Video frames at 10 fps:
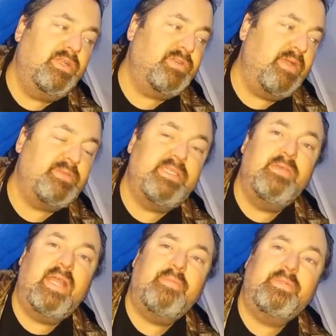run traps
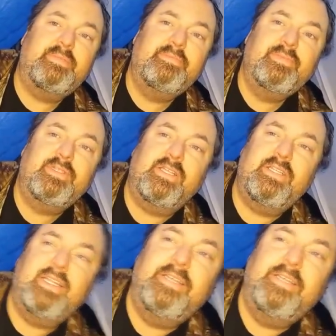see what happens. We'll talk to you